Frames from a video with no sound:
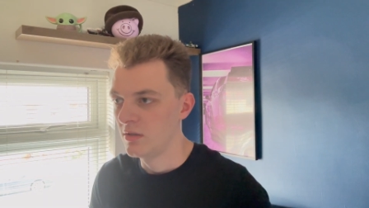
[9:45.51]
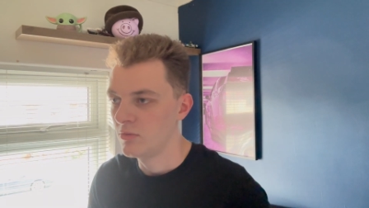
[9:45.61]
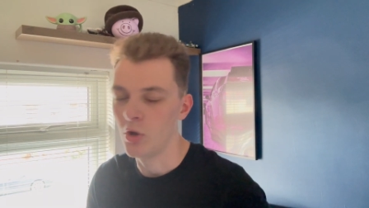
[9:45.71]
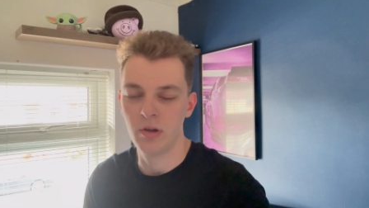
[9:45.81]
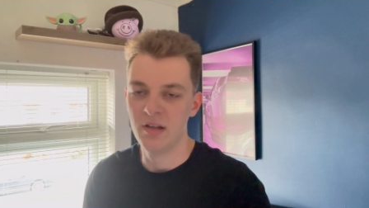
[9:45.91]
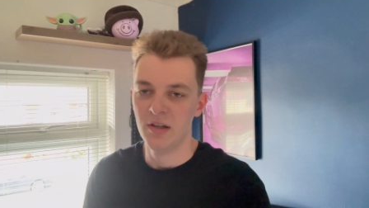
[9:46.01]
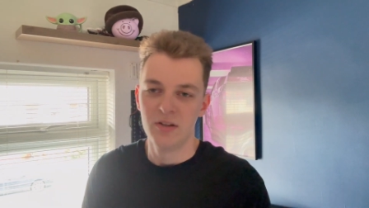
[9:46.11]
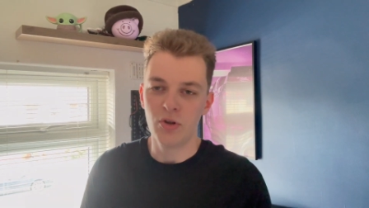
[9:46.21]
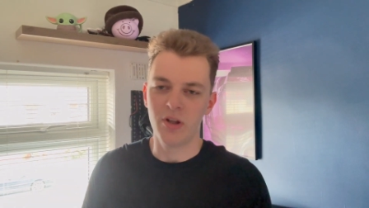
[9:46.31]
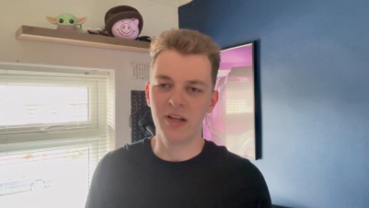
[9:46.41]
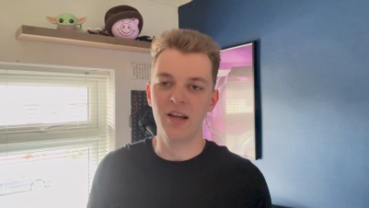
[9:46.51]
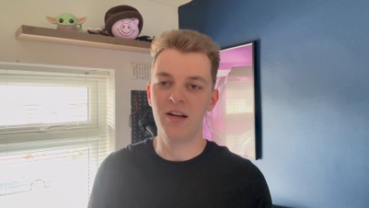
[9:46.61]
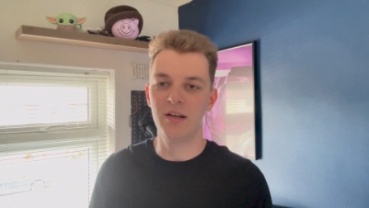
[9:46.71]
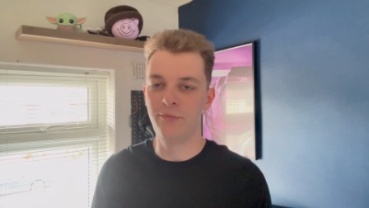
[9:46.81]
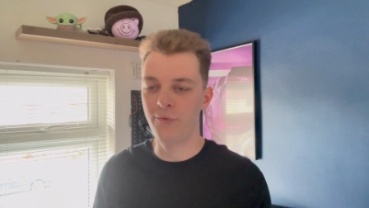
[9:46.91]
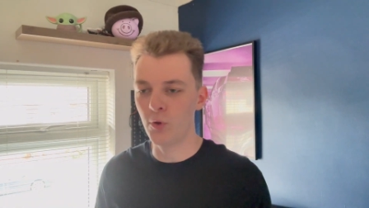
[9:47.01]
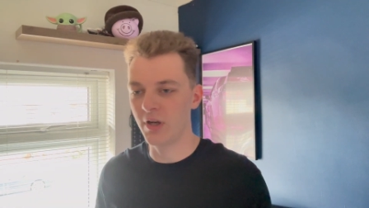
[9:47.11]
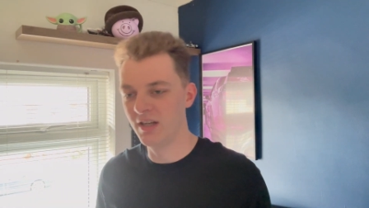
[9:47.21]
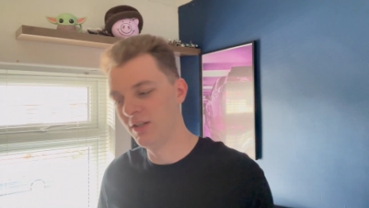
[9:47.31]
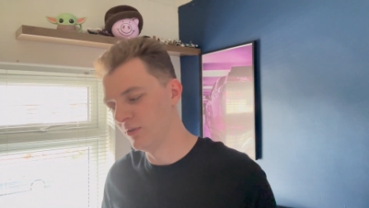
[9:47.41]
Not, not like I can afford
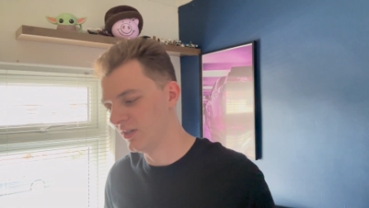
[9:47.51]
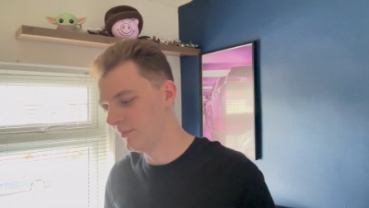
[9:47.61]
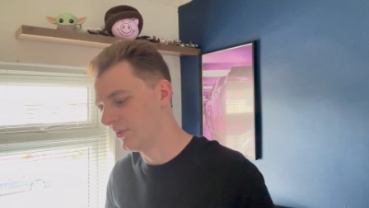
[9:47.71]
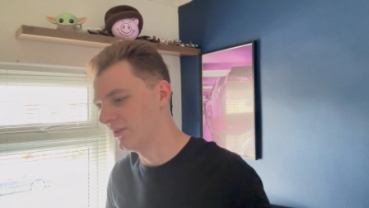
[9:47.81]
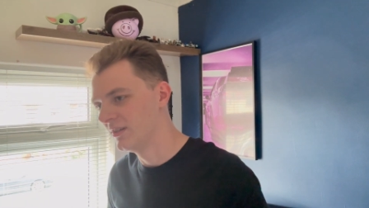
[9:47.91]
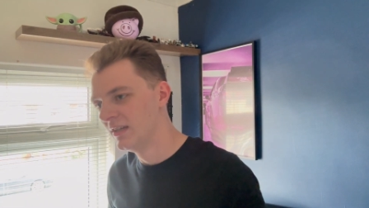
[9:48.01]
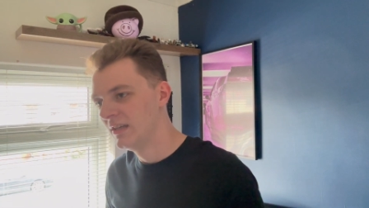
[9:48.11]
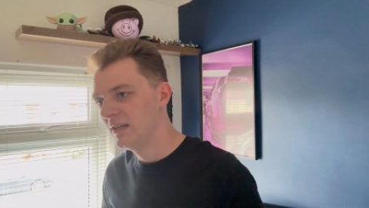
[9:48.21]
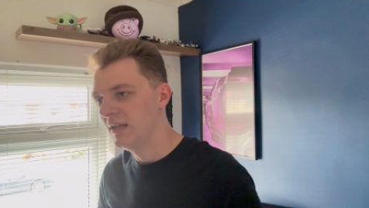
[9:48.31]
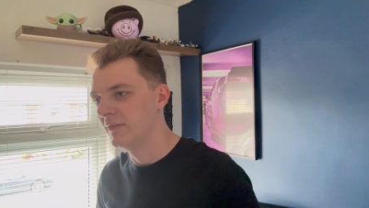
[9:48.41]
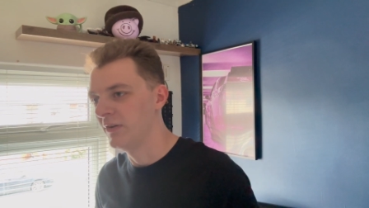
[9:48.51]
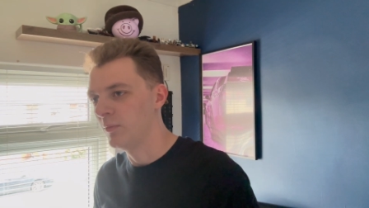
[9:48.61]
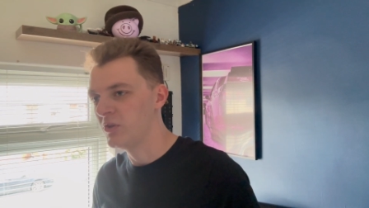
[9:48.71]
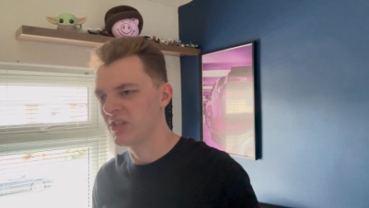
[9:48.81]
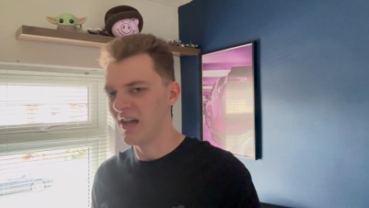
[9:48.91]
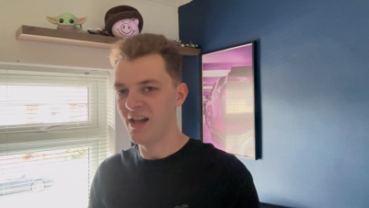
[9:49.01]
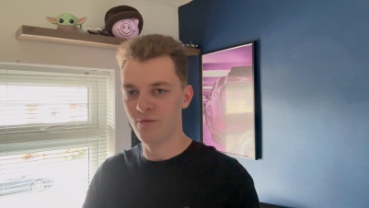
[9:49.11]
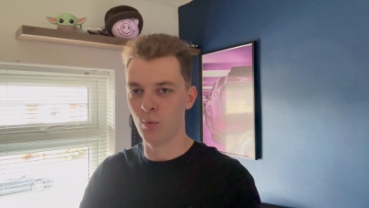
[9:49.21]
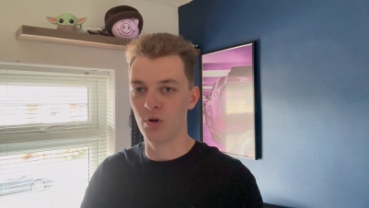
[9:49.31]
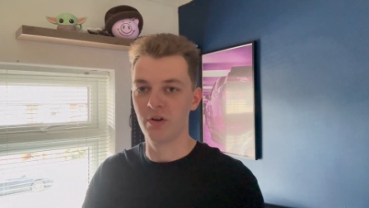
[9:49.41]
it anyway, but if I was to
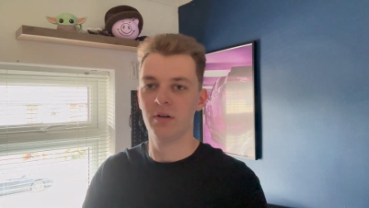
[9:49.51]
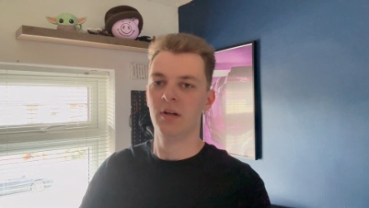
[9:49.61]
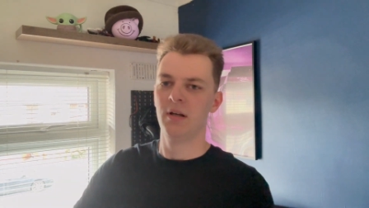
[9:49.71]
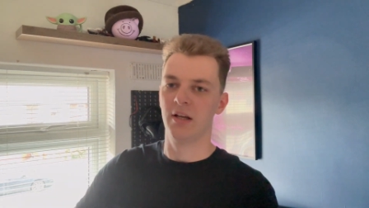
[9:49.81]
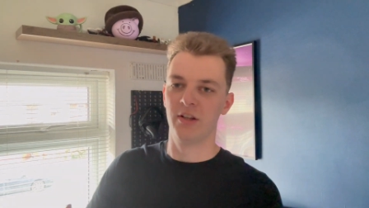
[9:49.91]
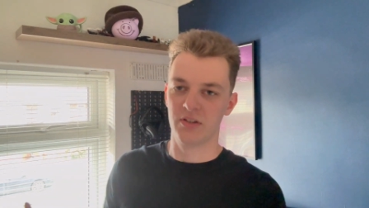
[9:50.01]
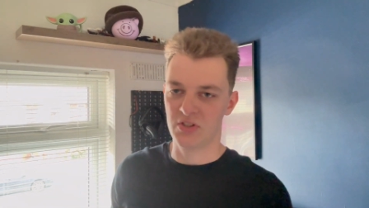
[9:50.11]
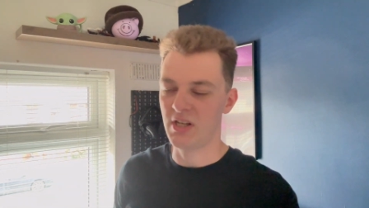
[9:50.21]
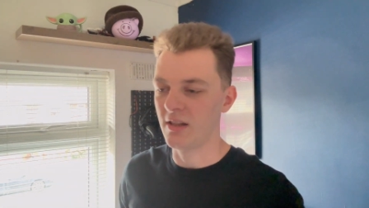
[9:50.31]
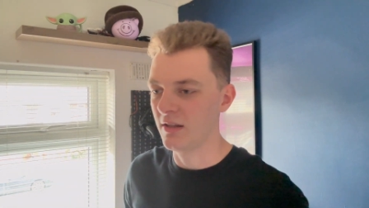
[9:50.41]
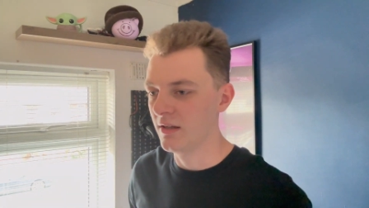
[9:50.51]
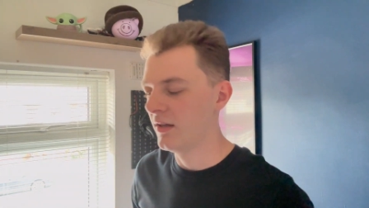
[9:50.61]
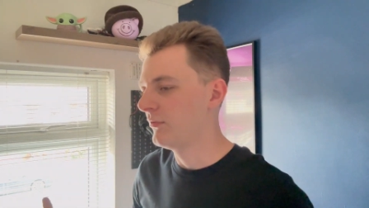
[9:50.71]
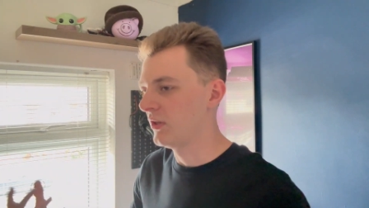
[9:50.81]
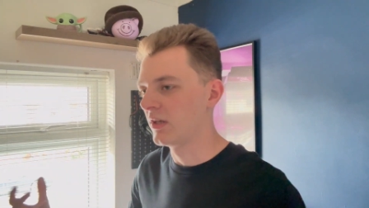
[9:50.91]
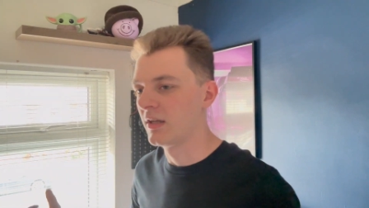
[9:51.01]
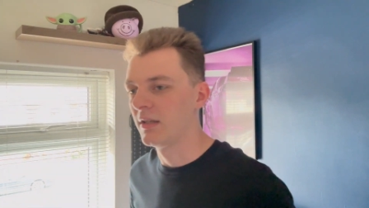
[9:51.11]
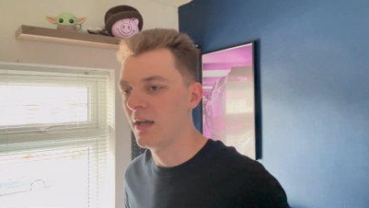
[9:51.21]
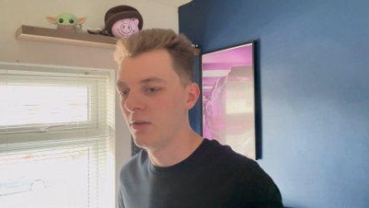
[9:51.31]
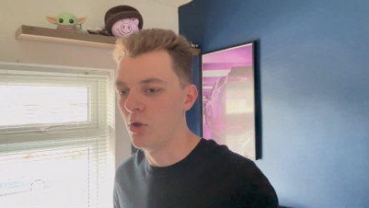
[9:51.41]
have one and then sell it, I feel like I'd
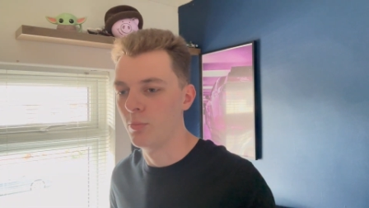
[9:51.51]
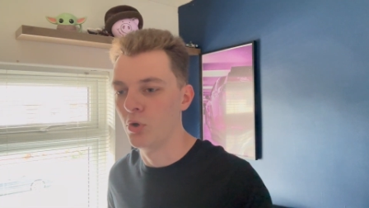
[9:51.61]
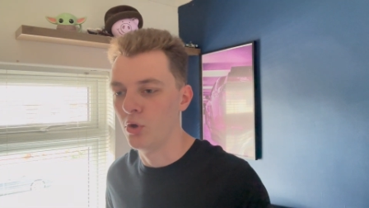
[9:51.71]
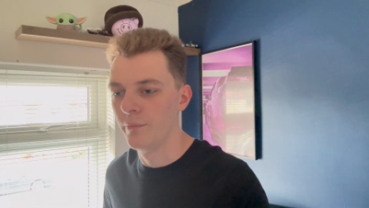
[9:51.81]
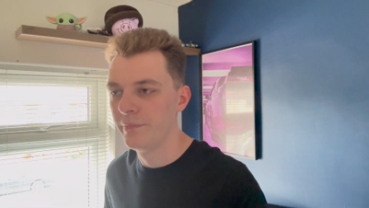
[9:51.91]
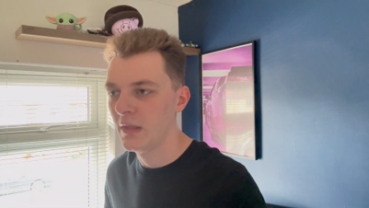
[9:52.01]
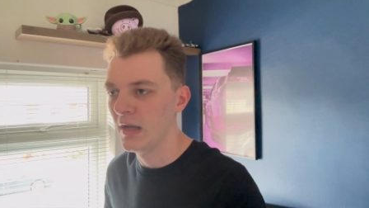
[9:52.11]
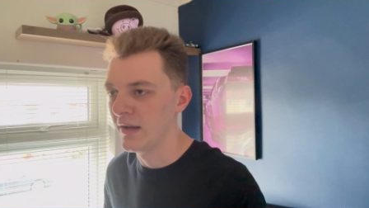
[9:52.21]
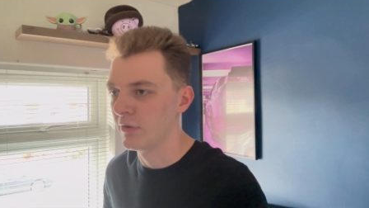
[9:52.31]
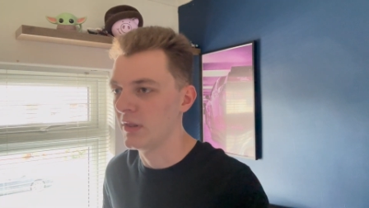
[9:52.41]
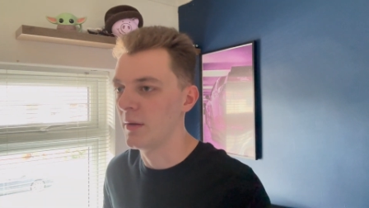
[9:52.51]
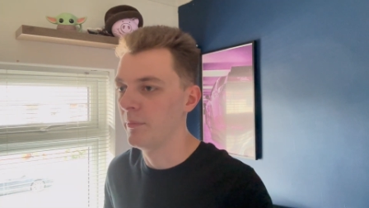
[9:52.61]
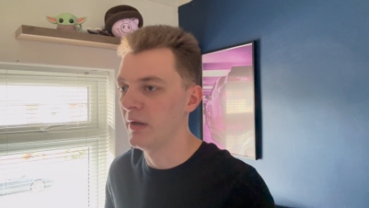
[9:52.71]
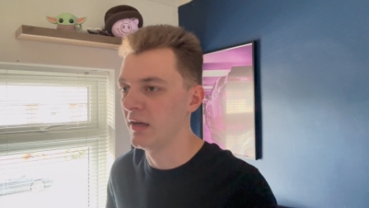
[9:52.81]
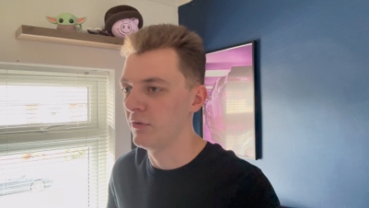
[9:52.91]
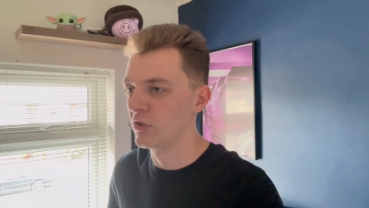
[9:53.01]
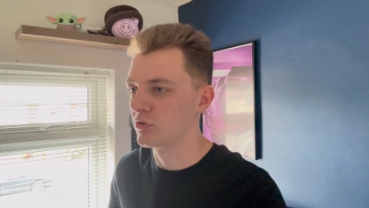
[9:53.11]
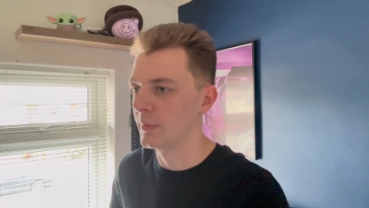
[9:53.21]
get a lot more having that anniversary